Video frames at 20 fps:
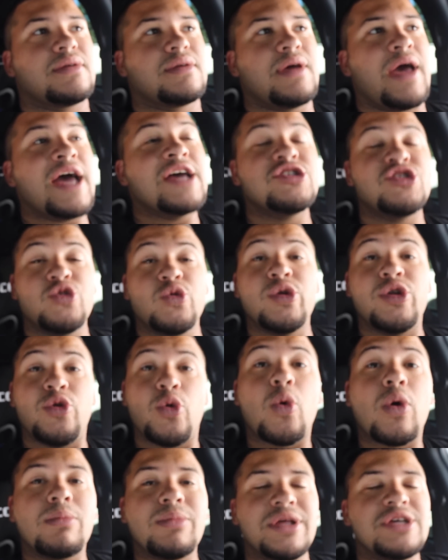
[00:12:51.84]
as you would
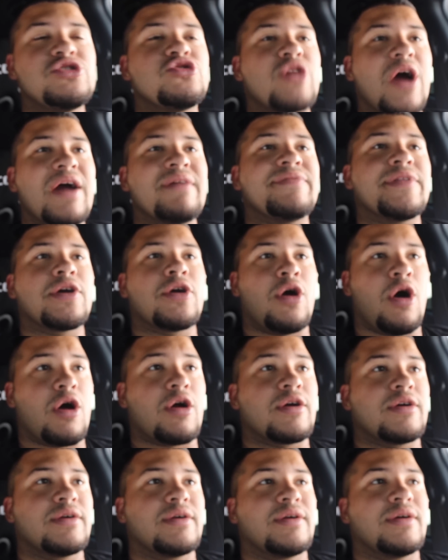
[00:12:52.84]
normally drive the
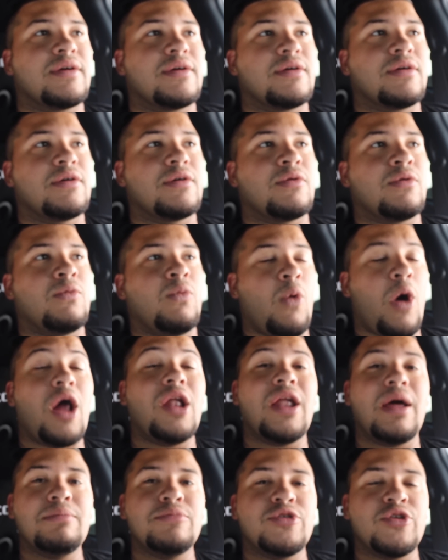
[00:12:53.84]
car.
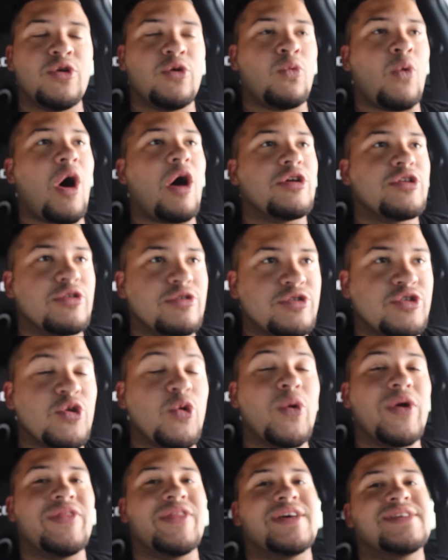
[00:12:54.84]
While you're
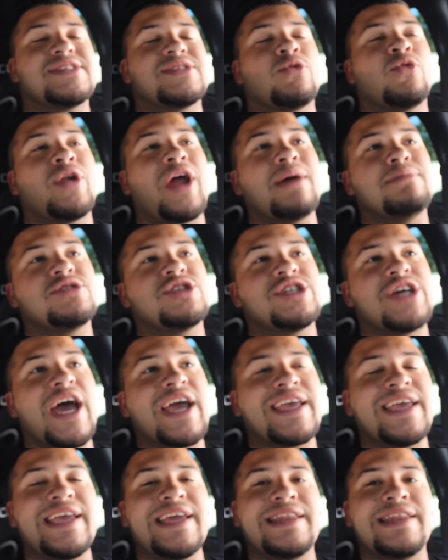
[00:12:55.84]
doing this, what I'm
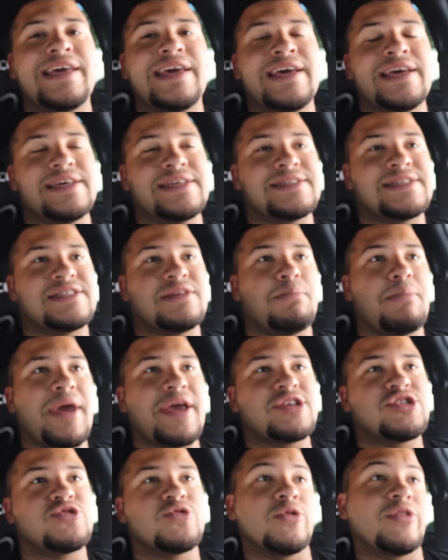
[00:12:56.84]
checking is to
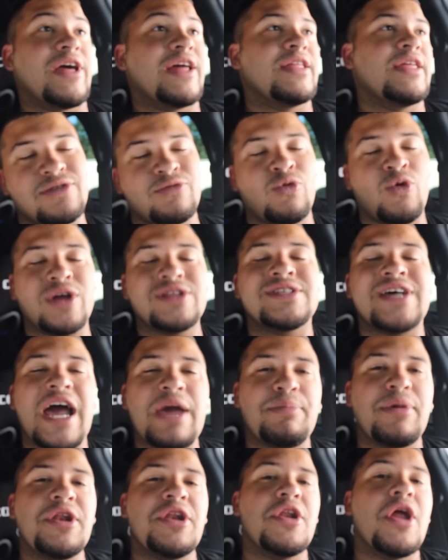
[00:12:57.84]
make sure that what
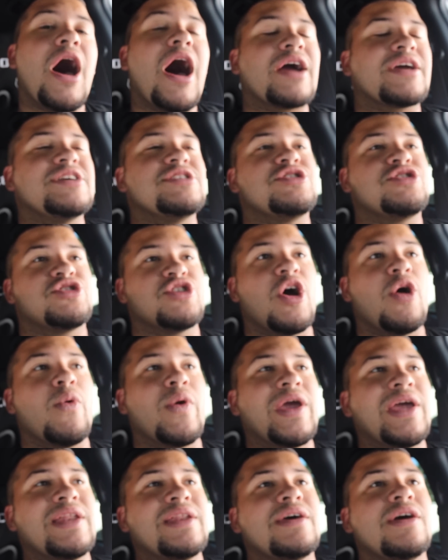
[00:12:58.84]
type of knock is
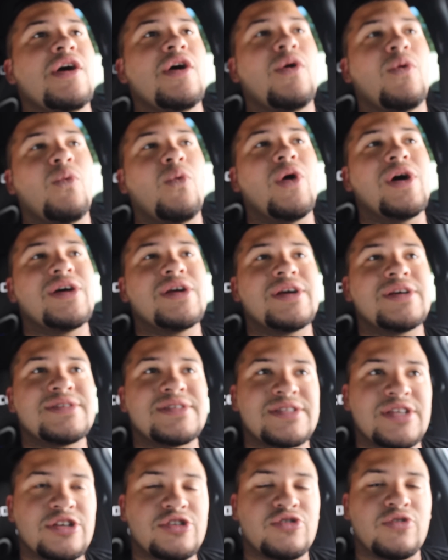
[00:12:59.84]
showing,
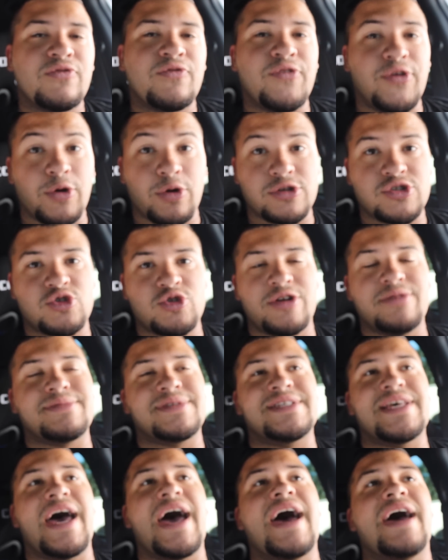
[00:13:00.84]
where's the fuel
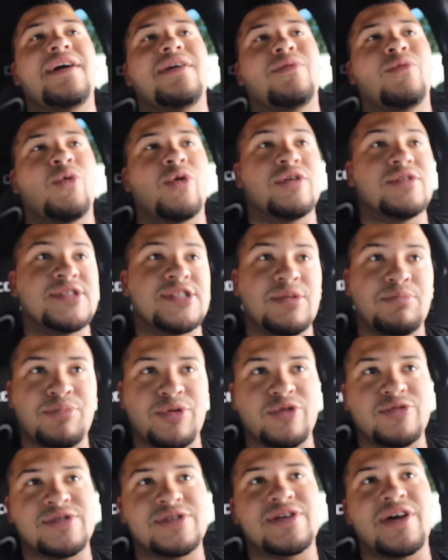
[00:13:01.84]
trims at, where's the
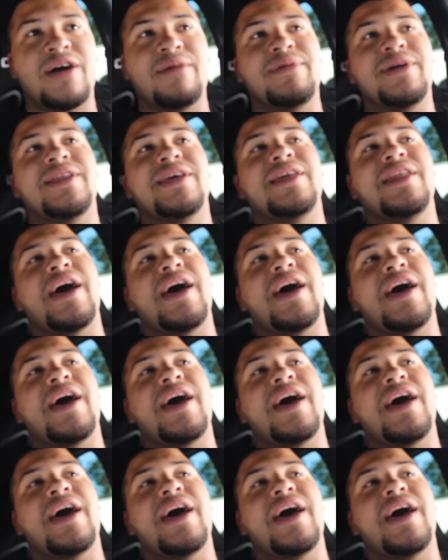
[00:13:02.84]
boost coming in